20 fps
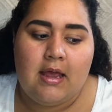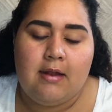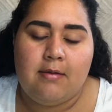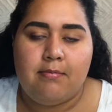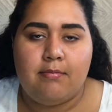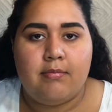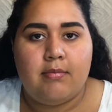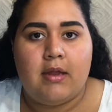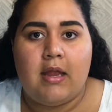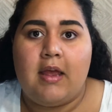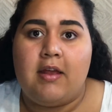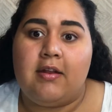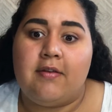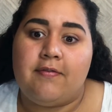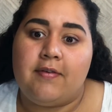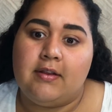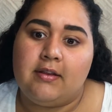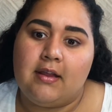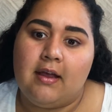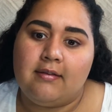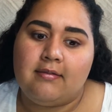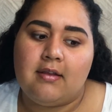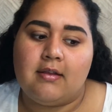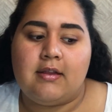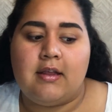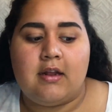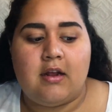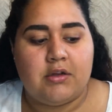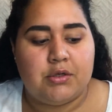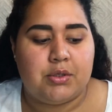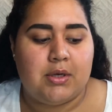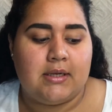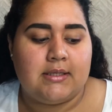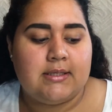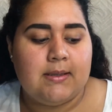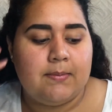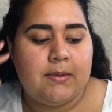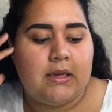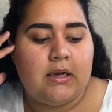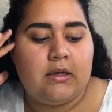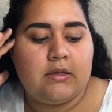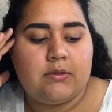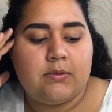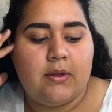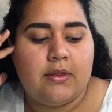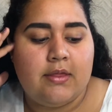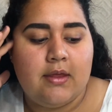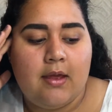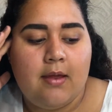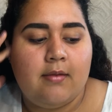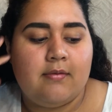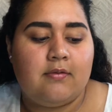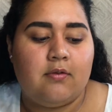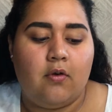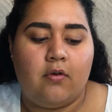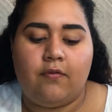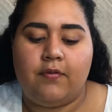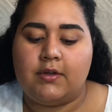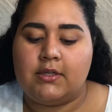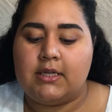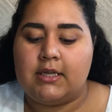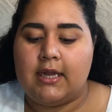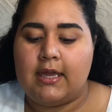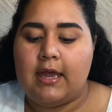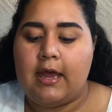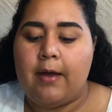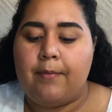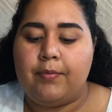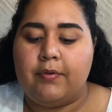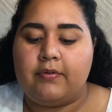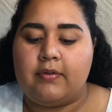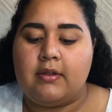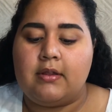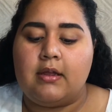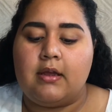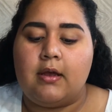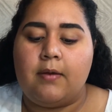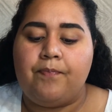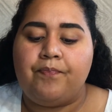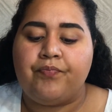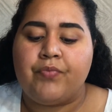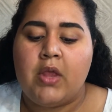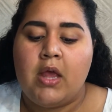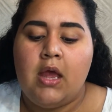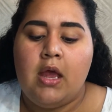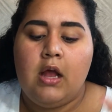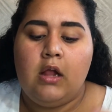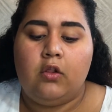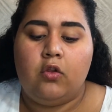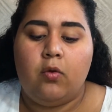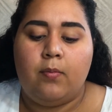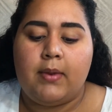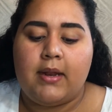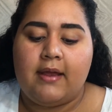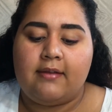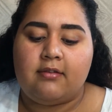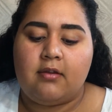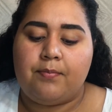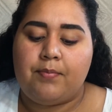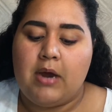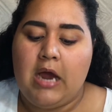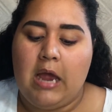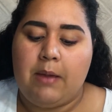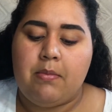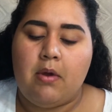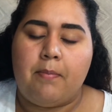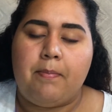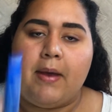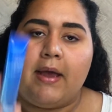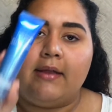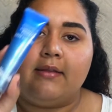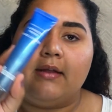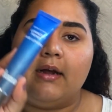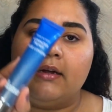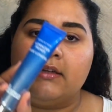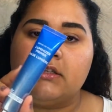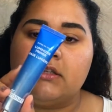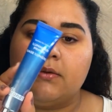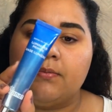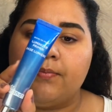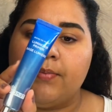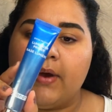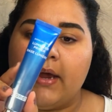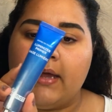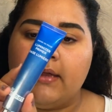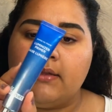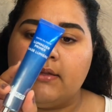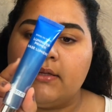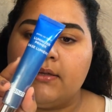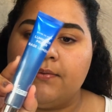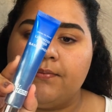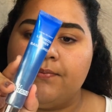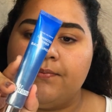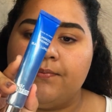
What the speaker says: And if it doesn't, then I'll try something else with it. So for today, I'm using the Luminizer Primer by Dr.brant.